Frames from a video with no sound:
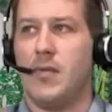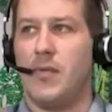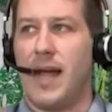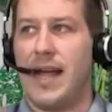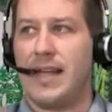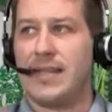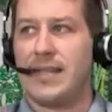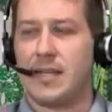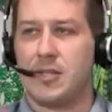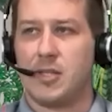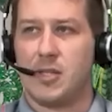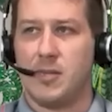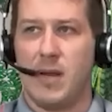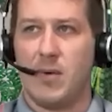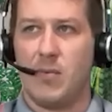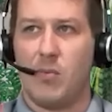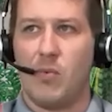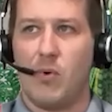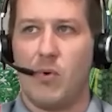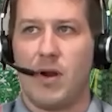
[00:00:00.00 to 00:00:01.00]
that's actually
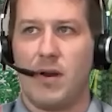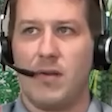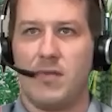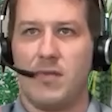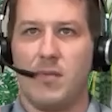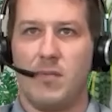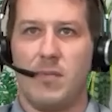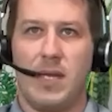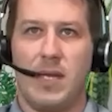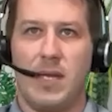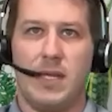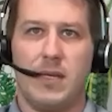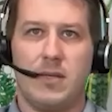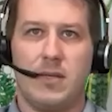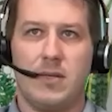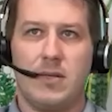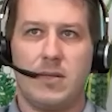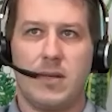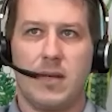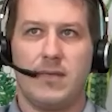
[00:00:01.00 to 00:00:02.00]
been one of the big
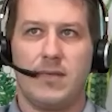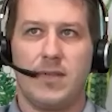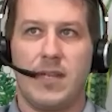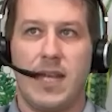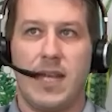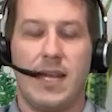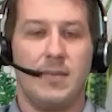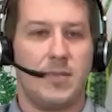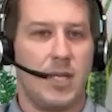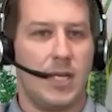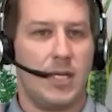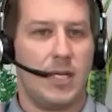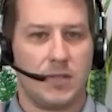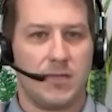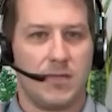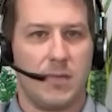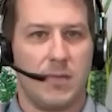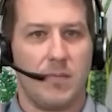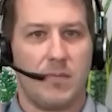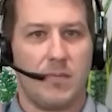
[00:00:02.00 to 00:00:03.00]
kind of game
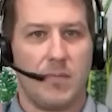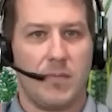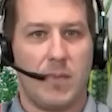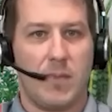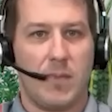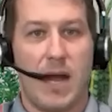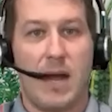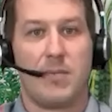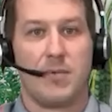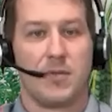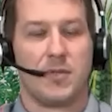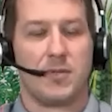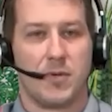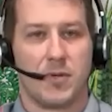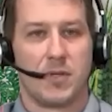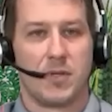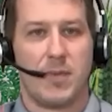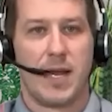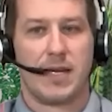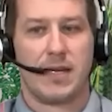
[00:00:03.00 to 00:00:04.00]
changers from Popl's
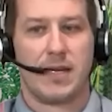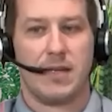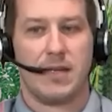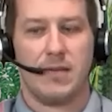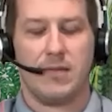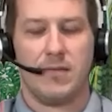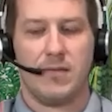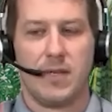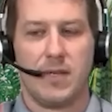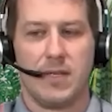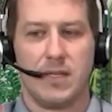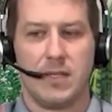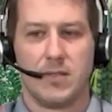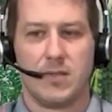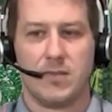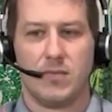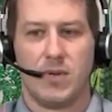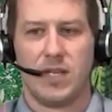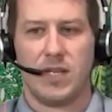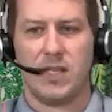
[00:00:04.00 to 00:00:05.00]
perspective
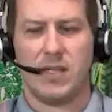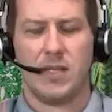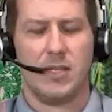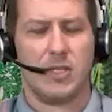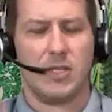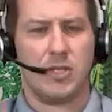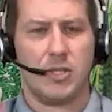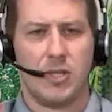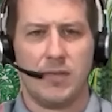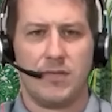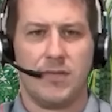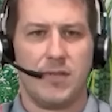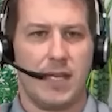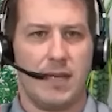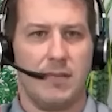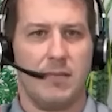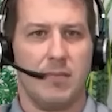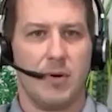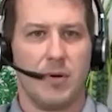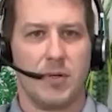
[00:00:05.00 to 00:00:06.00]
is really this shift to
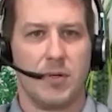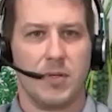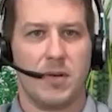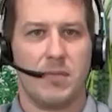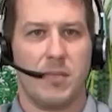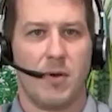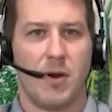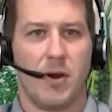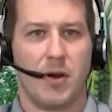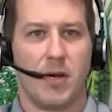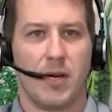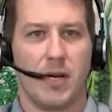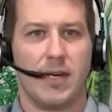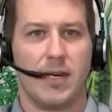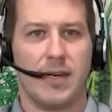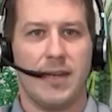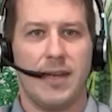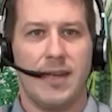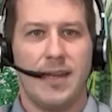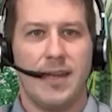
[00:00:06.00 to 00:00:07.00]
in-person marketing.